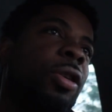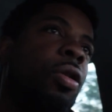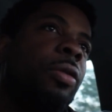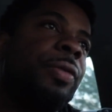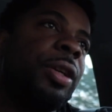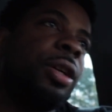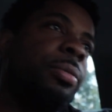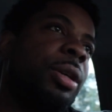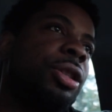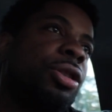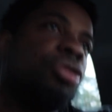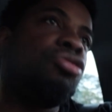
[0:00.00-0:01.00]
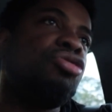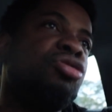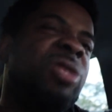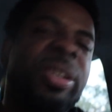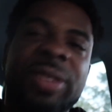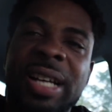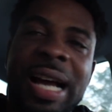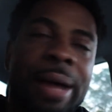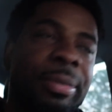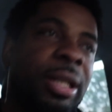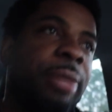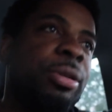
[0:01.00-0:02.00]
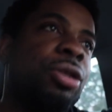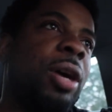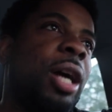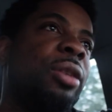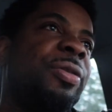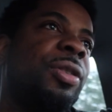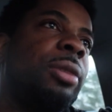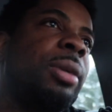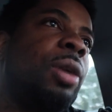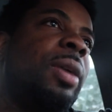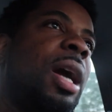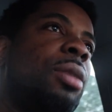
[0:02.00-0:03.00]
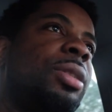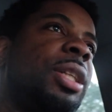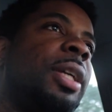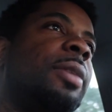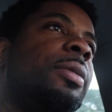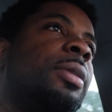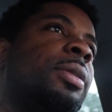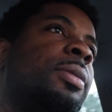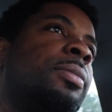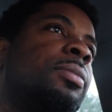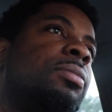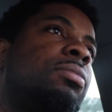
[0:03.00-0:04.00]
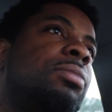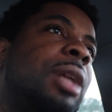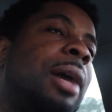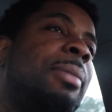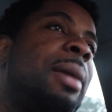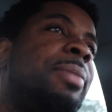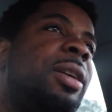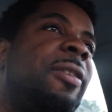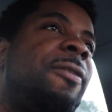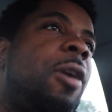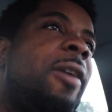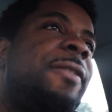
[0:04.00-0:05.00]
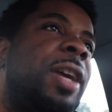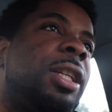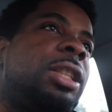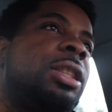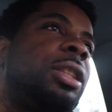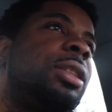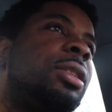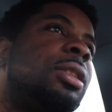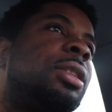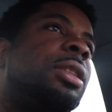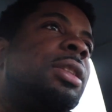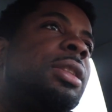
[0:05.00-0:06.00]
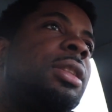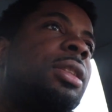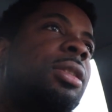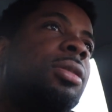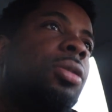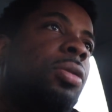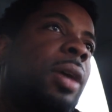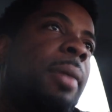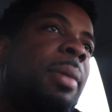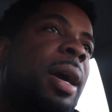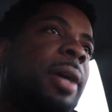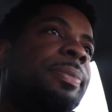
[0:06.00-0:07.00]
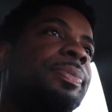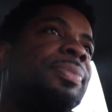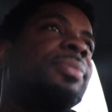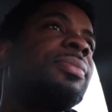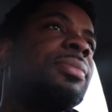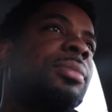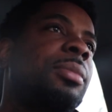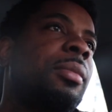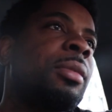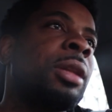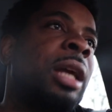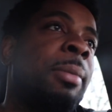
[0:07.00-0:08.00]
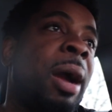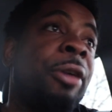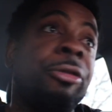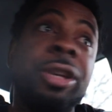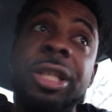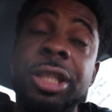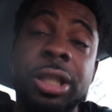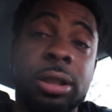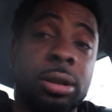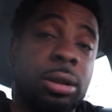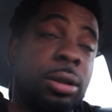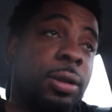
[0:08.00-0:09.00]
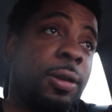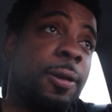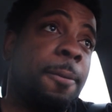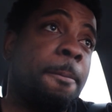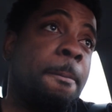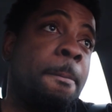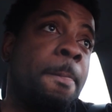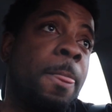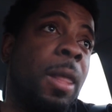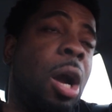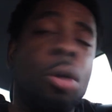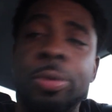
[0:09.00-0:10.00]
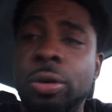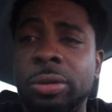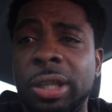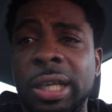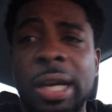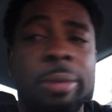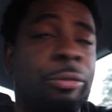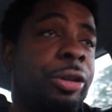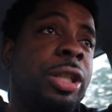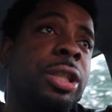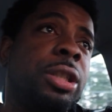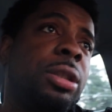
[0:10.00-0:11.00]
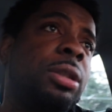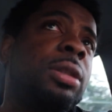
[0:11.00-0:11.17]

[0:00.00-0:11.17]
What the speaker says: whole video, make sure you leave a comment. Let me know how you feel about what I was saying. Am I being far-fetched? You know, am I reaching? I hope you don't think I'm reaching.